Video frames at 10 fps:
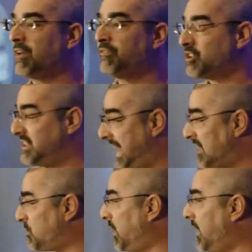If you're
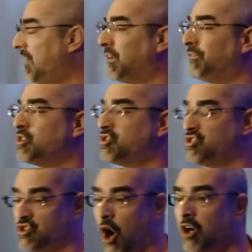desperate enough, if you're
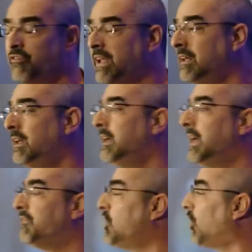starving,
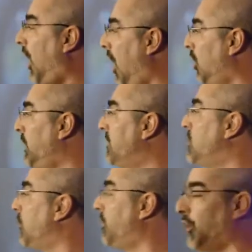if you're hungry, if
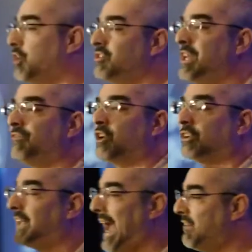you're thirsty, if your
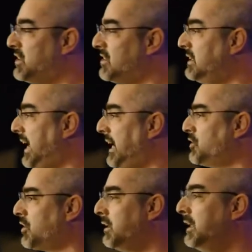life is in
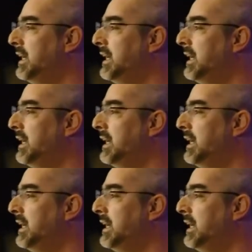danger,